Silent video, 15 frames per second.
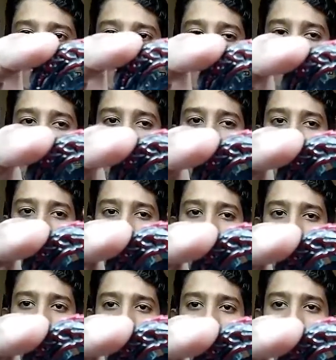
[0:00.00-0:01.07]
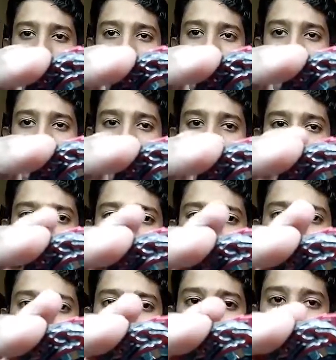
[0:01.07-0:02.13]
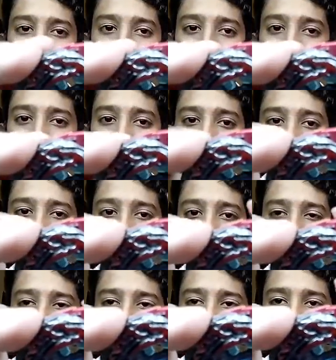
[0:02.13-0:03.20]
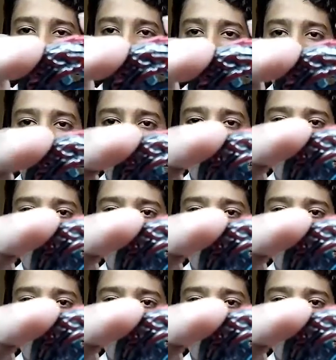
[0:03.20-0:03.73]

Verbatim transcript: part is the rubber. It phases out so it can absorb